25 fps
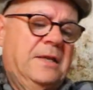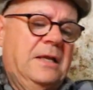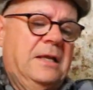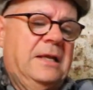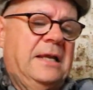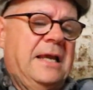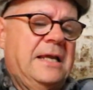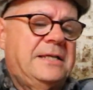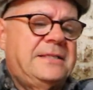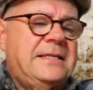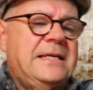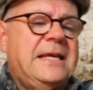
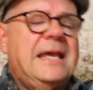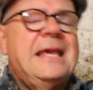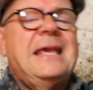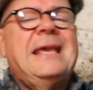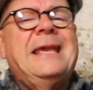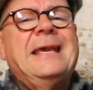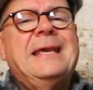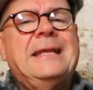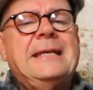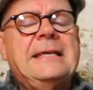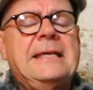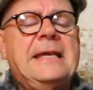let it
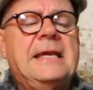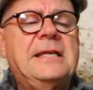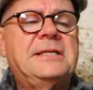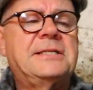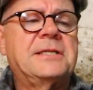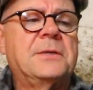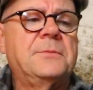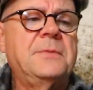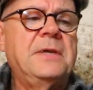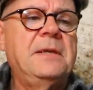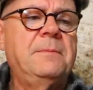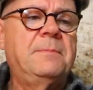aerate
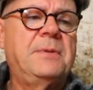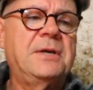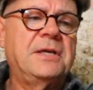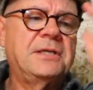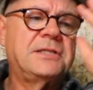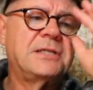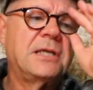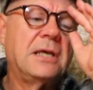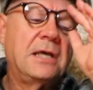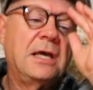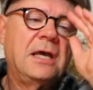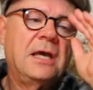a wee
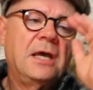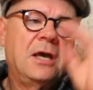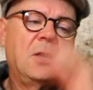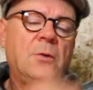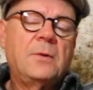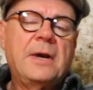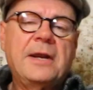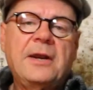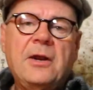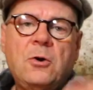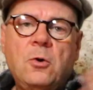bit. When